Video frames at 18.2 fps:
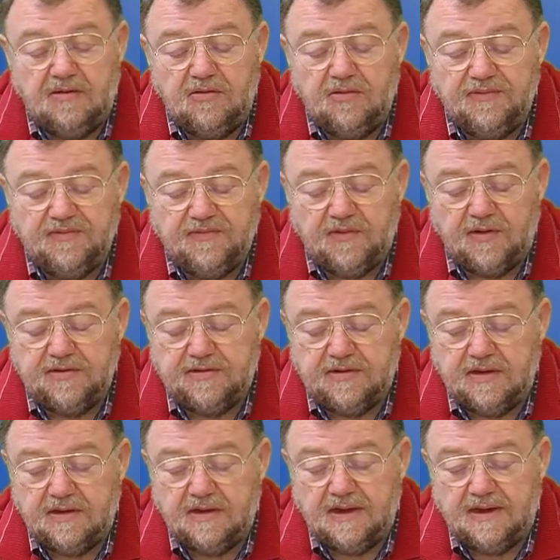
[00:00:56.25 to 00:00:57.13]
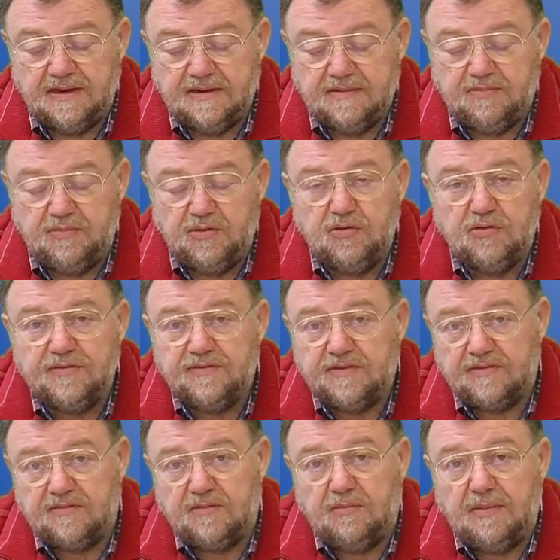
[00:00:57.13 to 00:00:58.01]
so to say my
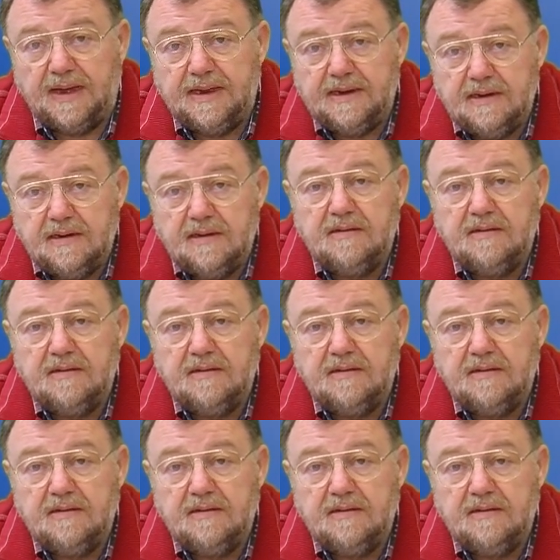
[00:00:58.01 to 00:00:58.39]
humidity,